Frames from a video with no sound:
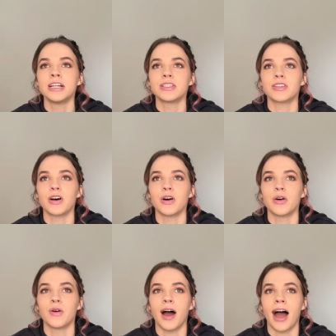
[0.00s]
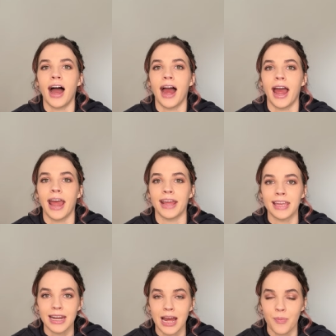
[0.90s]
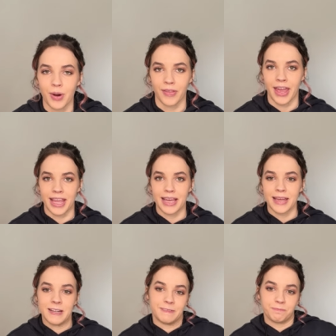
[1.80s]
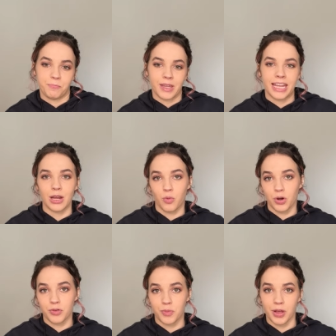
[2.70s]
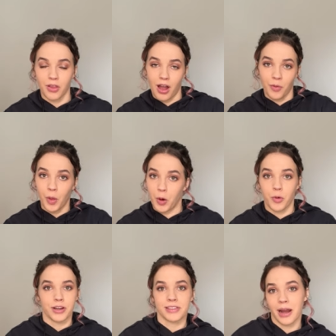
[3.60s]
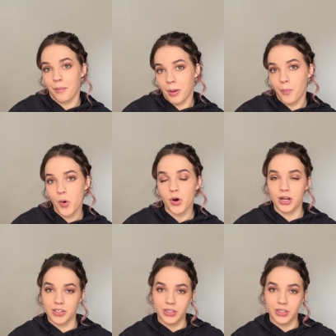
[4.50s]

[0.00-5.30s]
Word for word: So I get up. I like he had worked with me a lot on like where to set up my board.